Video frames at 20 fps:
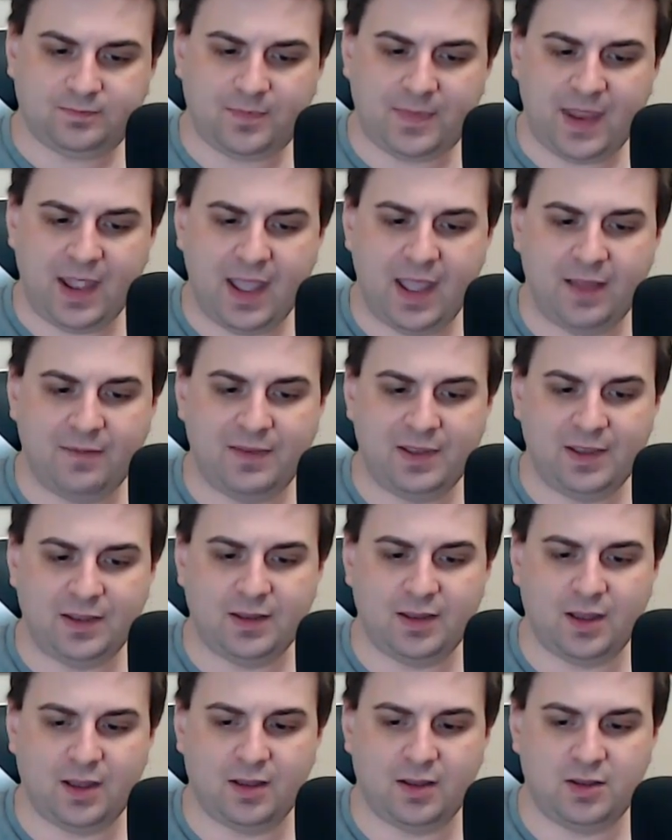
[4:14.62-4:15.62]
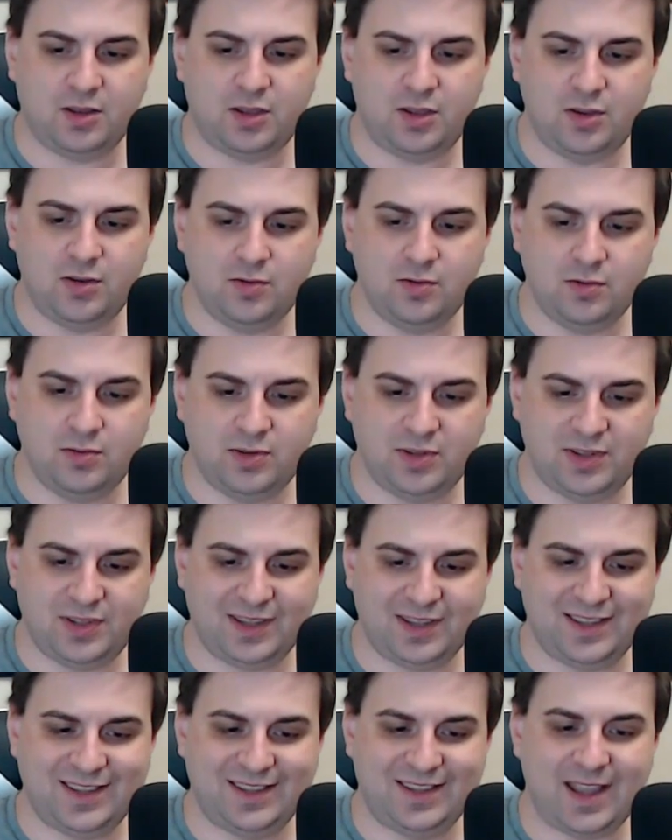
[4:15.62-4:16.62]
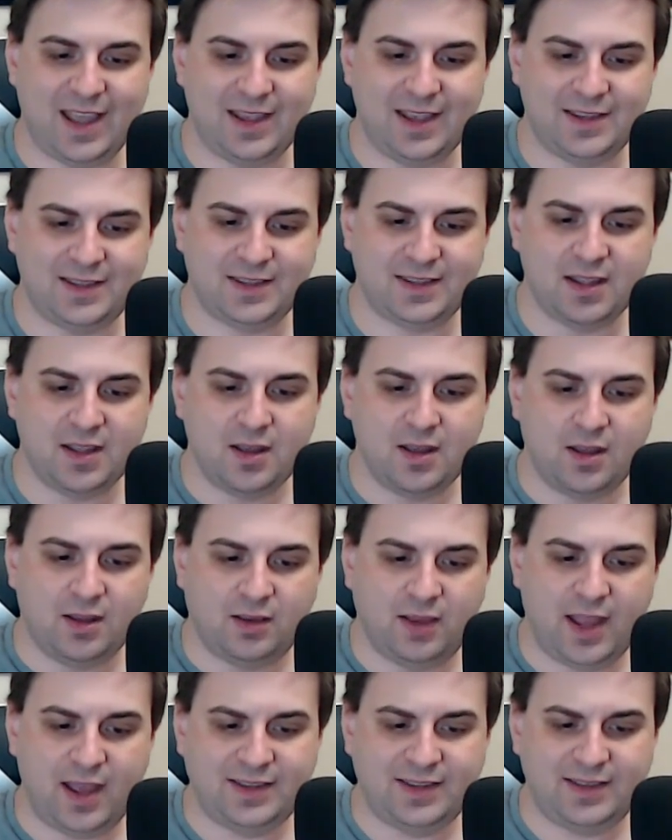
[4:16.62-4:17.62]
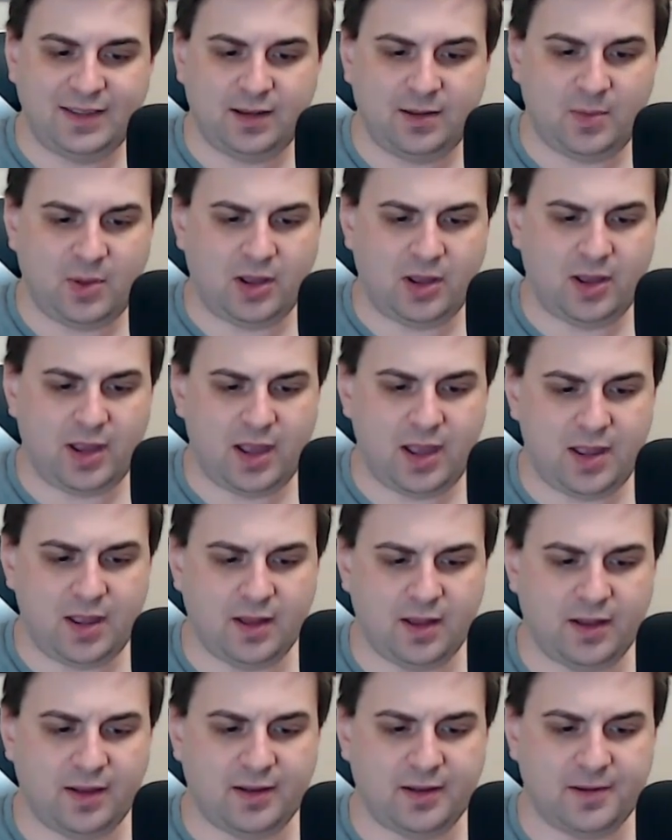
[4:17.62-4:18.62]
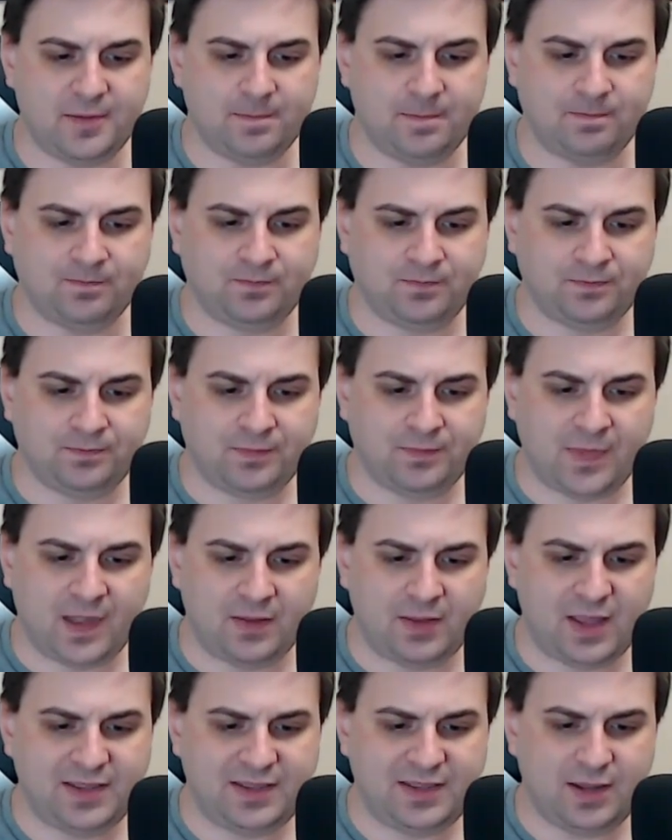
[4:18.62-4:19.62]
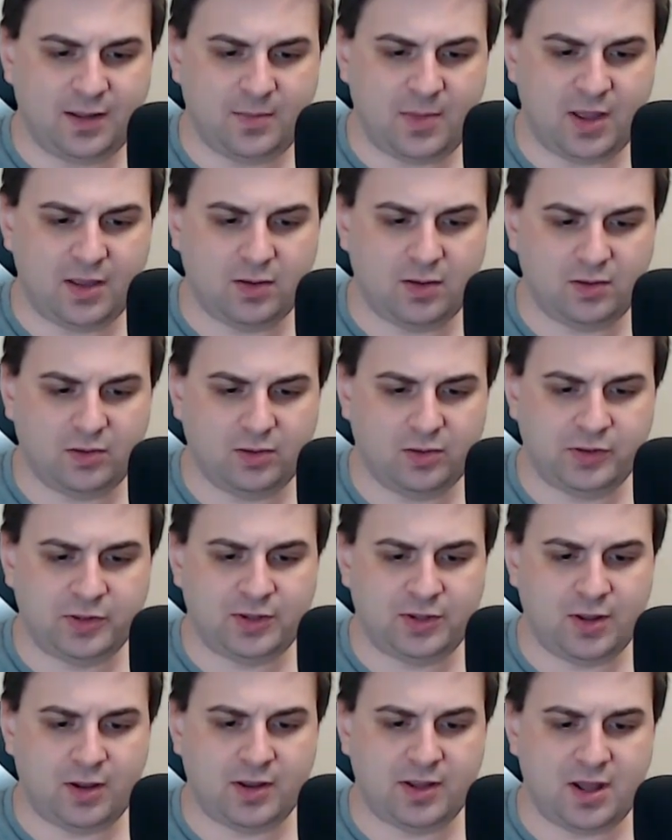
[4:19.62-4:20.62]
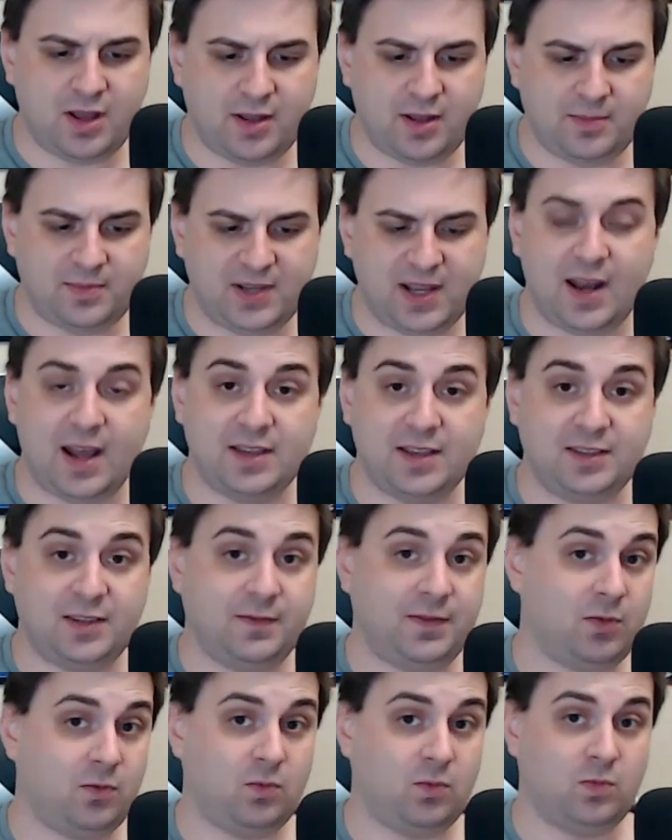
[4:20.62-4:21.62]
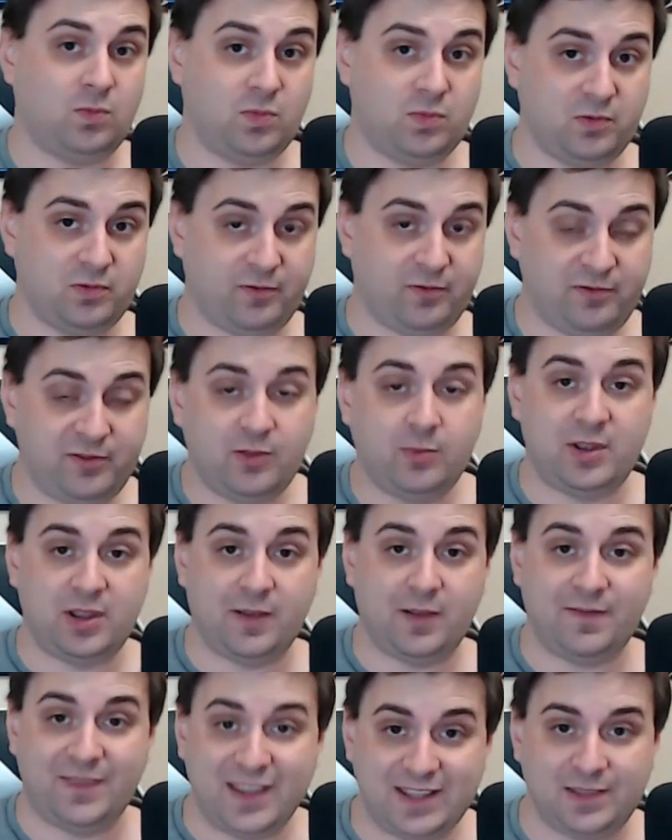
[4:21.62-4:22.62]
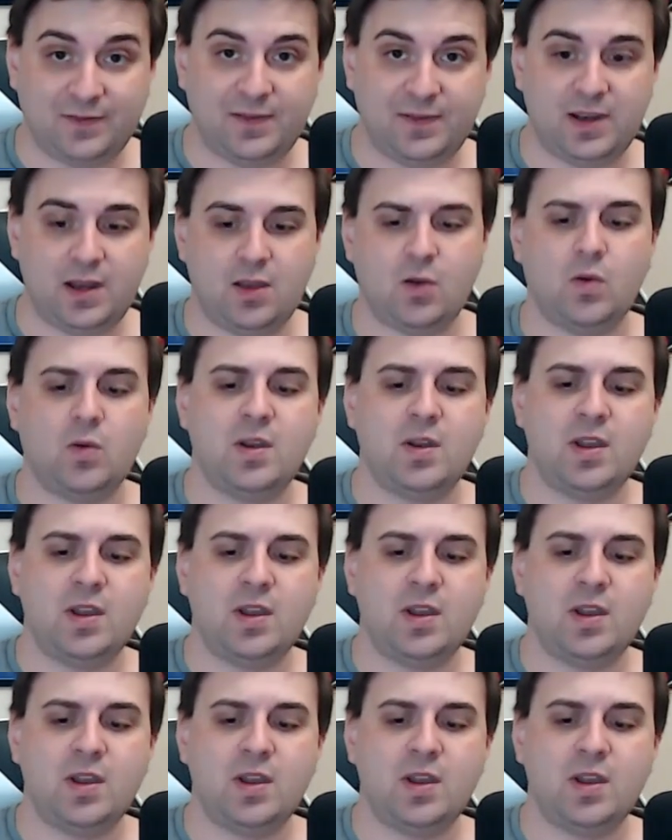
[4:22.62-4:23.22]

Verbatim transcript: having a huge success. Last time I... Um, Last time I saw an update, as of the filming of this video,